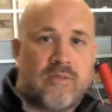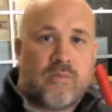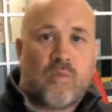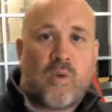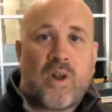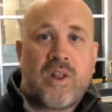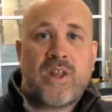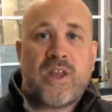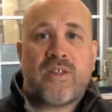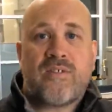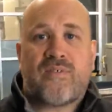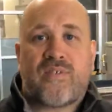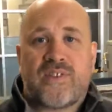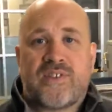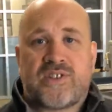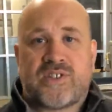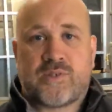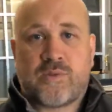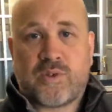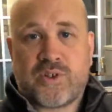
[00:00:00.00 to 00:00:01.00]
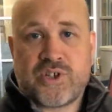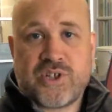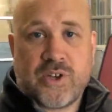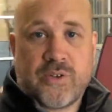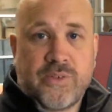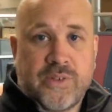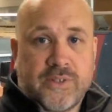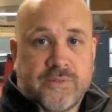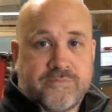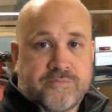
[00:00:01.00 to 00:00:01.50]
One of the other features I want to show
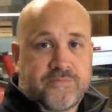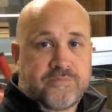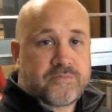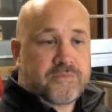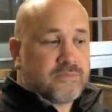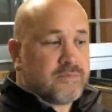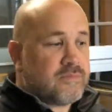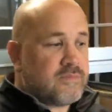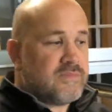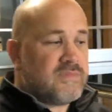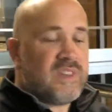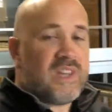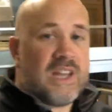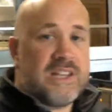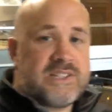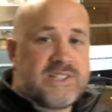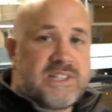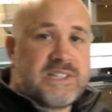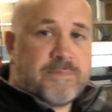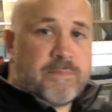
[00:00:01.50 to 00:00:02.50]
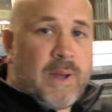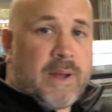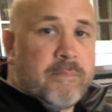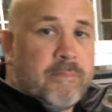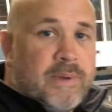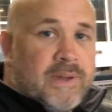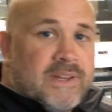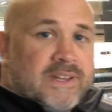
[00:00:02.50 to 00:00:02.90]
you is this pump.